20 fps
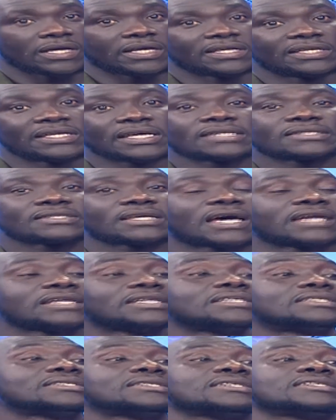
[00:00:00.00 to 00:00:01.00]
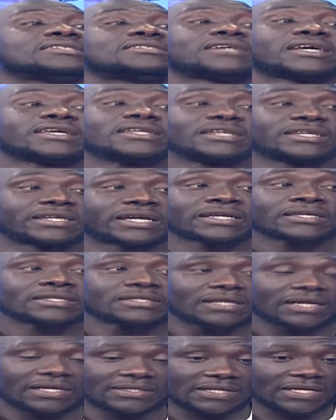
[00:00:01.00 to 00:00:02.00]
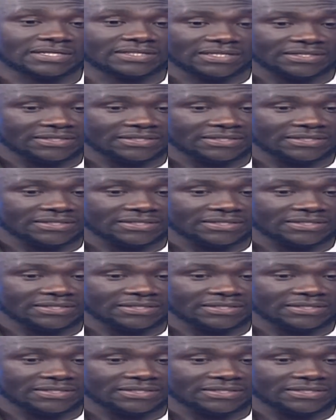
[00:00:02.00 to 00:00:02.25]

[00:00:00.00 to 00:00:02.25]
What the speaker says: Yes, and it's in training, eh? As I